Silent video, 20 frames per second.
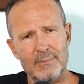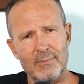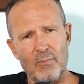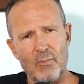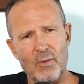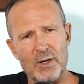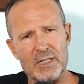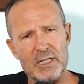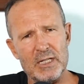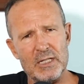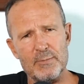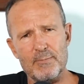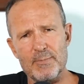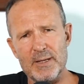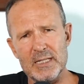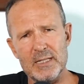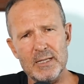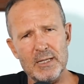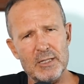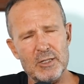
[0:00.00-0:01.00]
which has
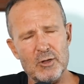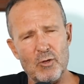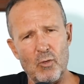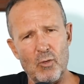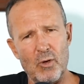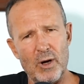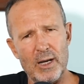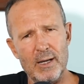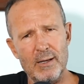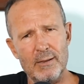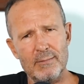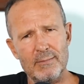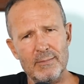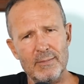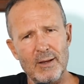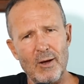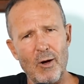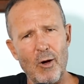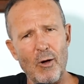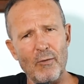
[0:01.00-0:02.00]
missed the story
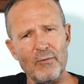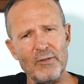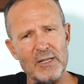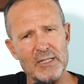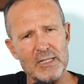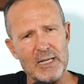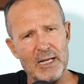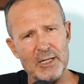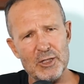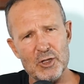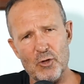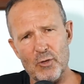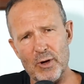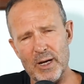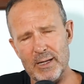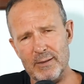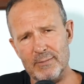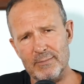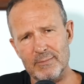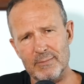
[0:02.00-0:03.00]
of the
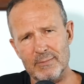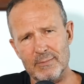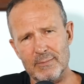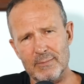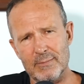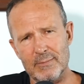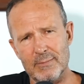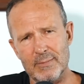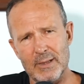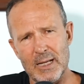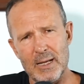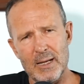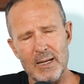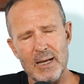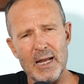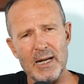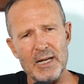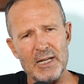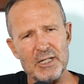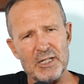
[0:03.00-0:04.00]
century
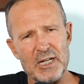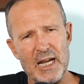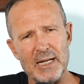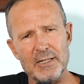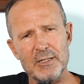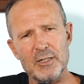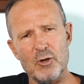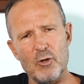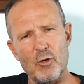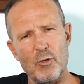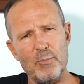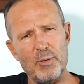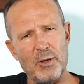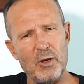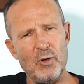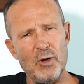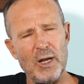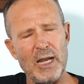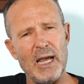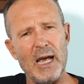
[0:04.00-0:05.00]
and is yet to
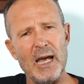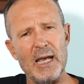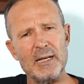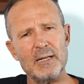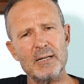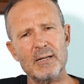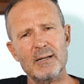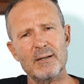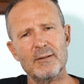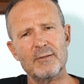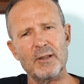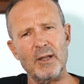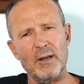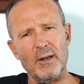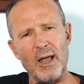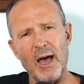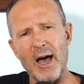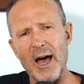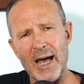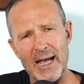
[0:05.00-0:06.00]
repudiate the
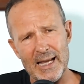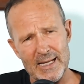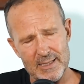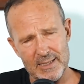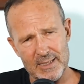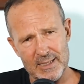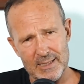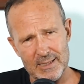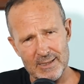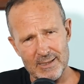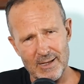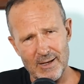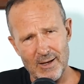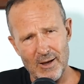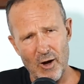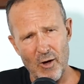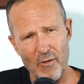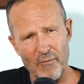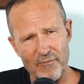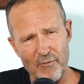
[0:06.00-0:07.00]
lies
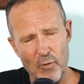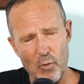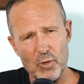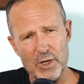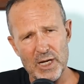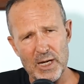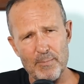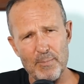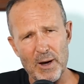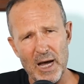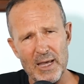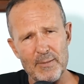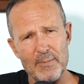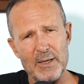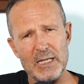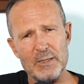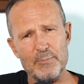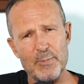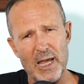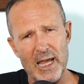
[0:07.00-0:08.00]
of 40
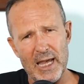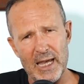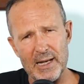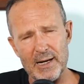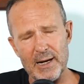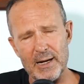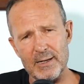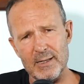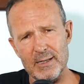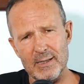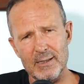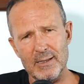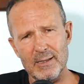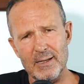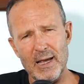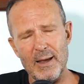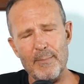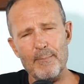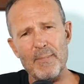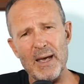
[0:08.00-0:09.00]
babies beheaded
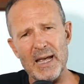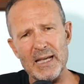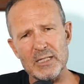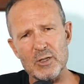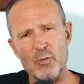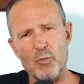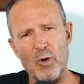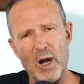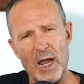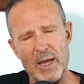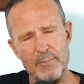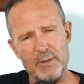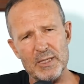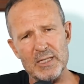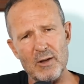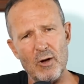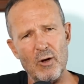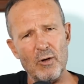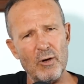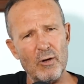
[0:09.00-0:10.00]
and mass rapes
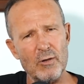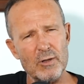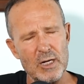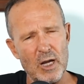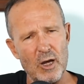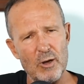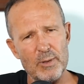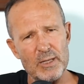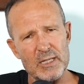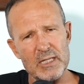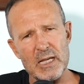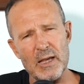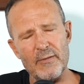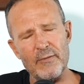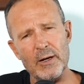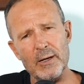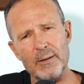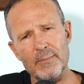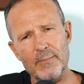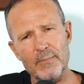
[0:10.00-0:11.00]
on October
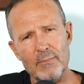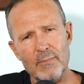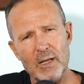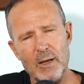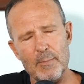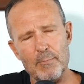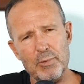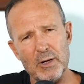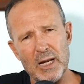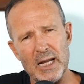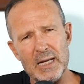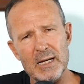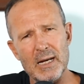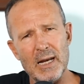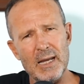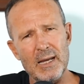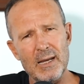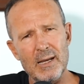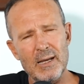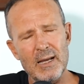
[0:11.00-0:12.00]
7.
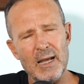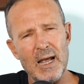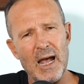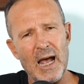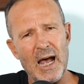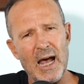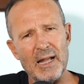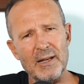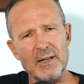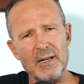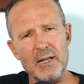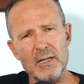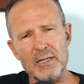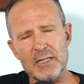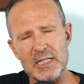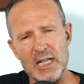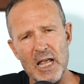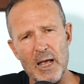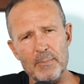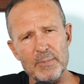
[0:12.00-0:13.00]
Completely
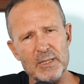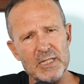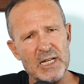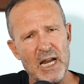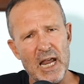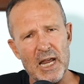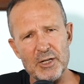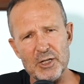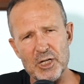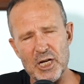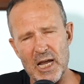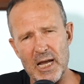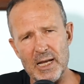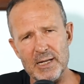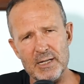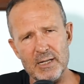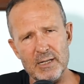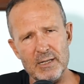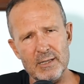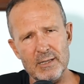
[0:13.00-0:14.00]

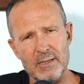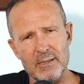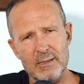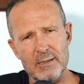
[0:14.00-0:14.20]
unsubstantiated.